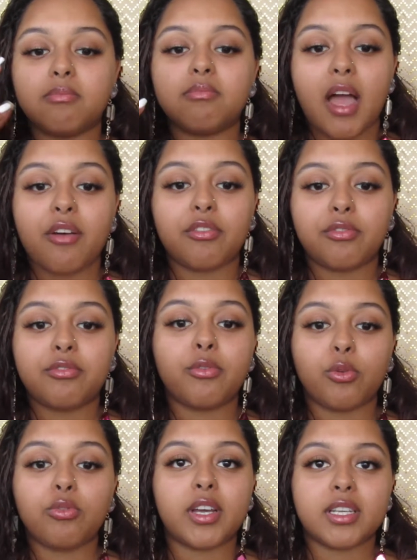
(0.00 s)
have
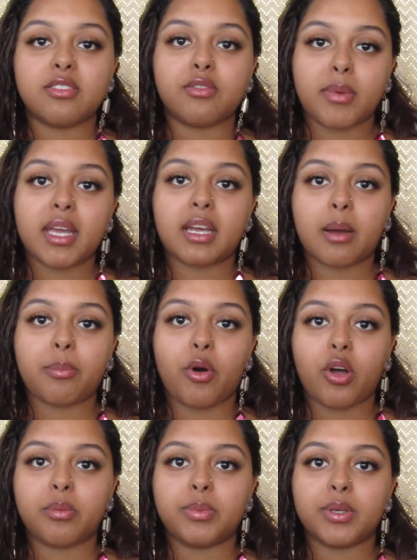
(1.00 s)
full face of makeup
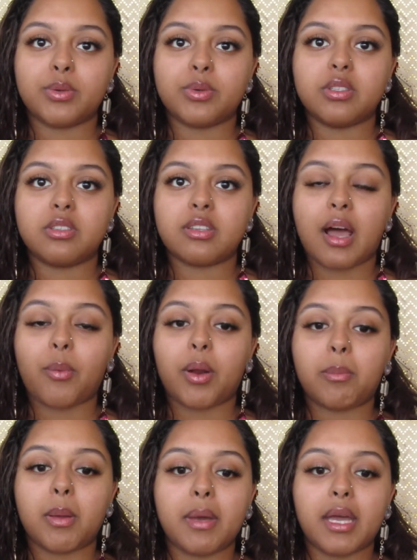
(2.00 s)
on, because I
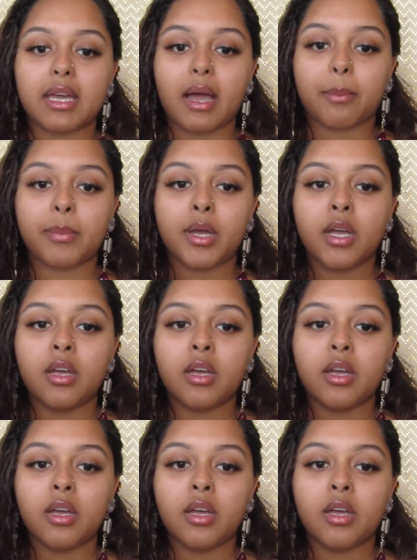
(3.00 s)
want my makeup.